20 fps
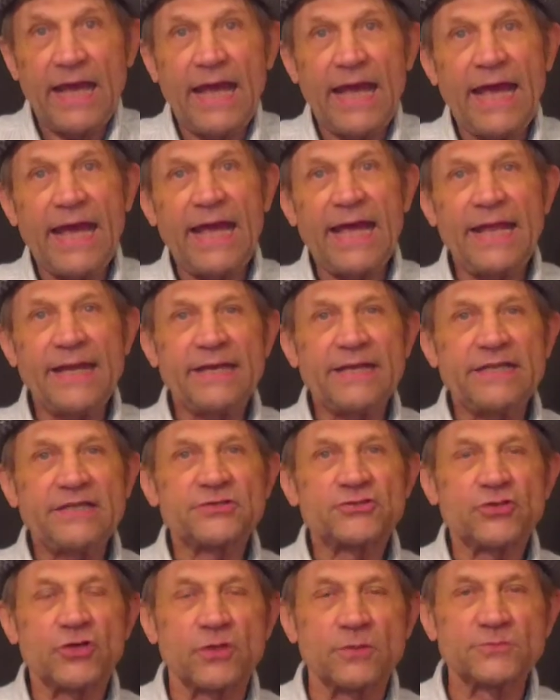And
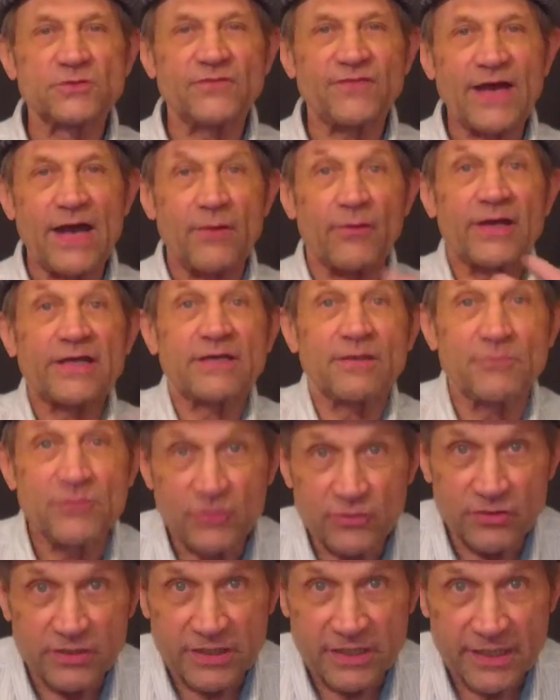in terms of how I
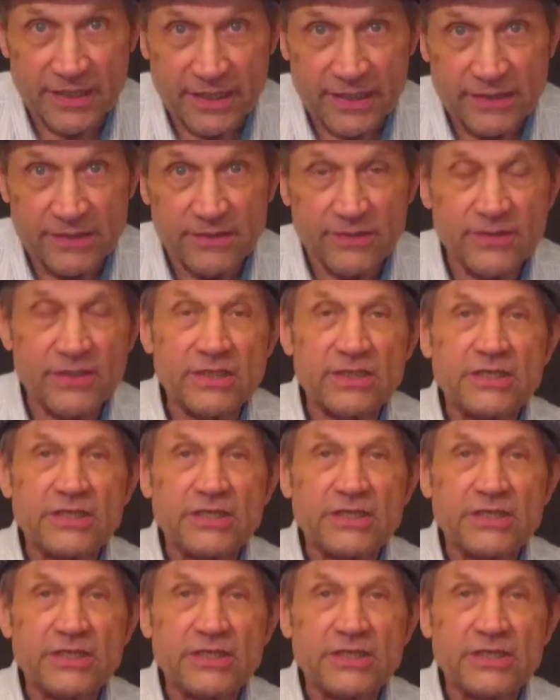communicate,